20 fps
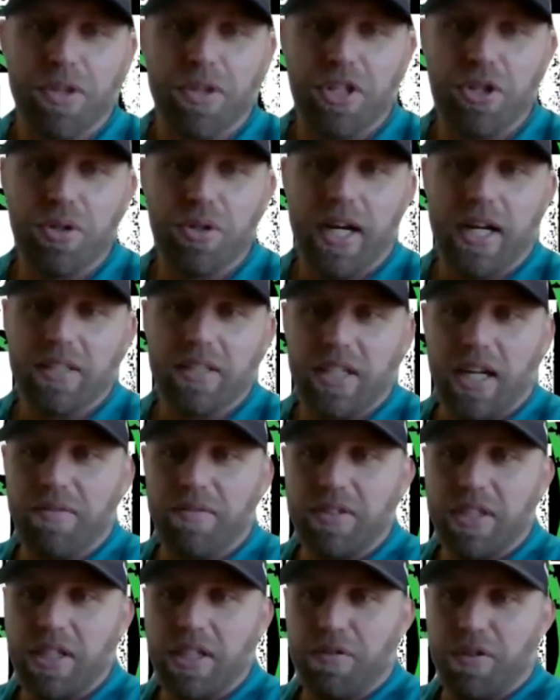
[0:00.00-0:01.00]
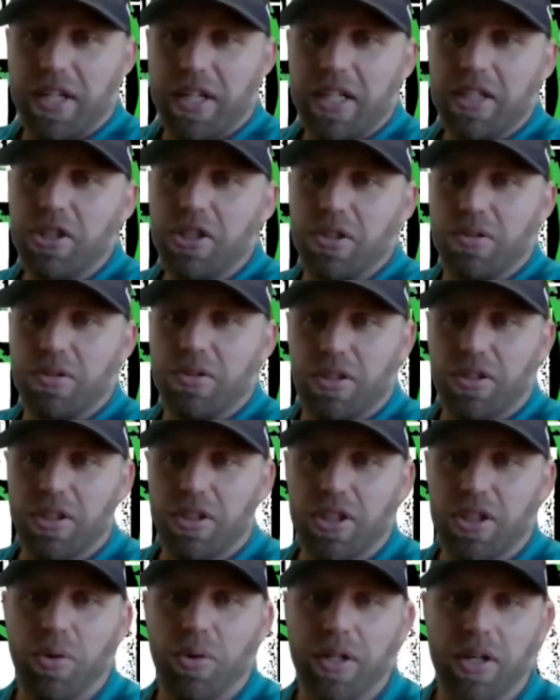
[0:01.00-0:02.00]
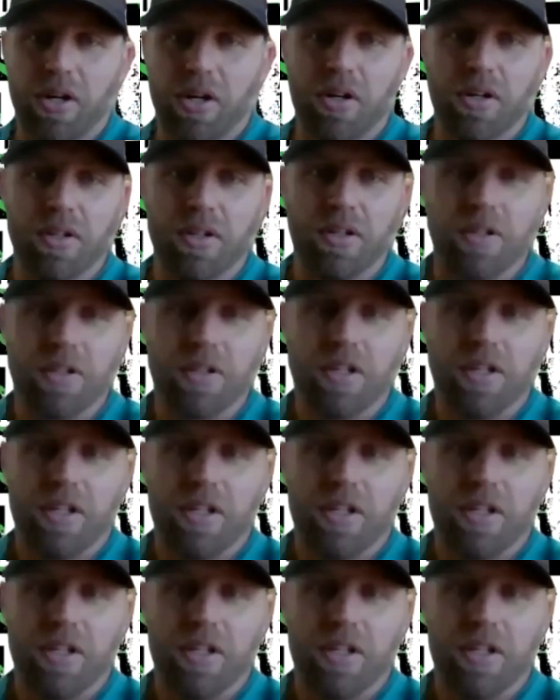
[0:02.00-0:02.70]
you guys have different issues that are going on